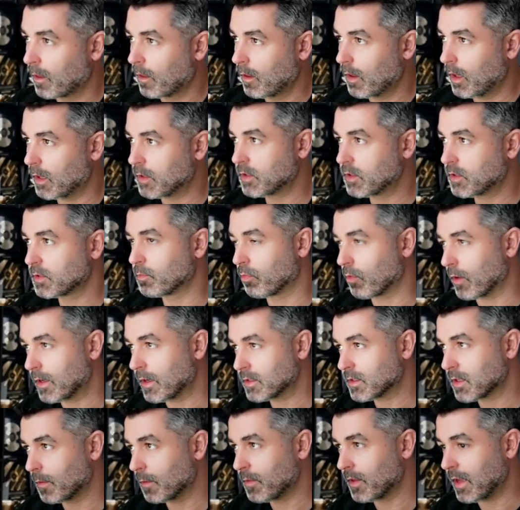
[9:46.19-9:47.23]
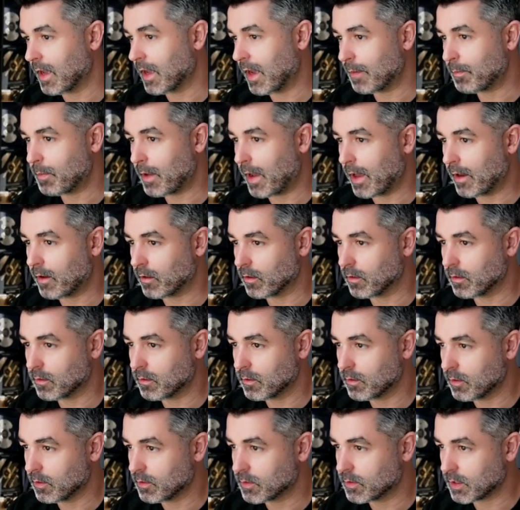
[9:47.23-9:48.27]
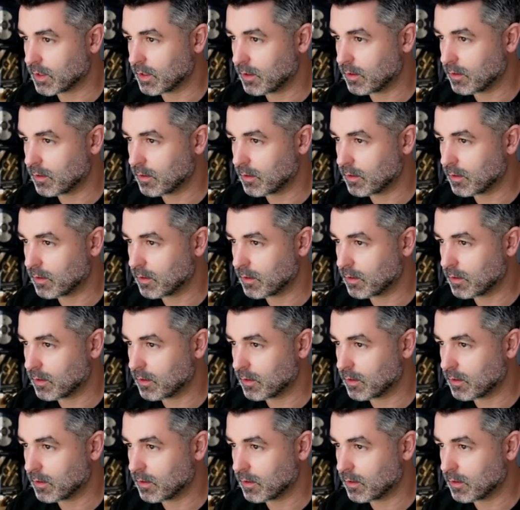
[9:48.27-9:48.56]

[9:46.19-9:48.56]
It just breaks up the eye pattern, you see,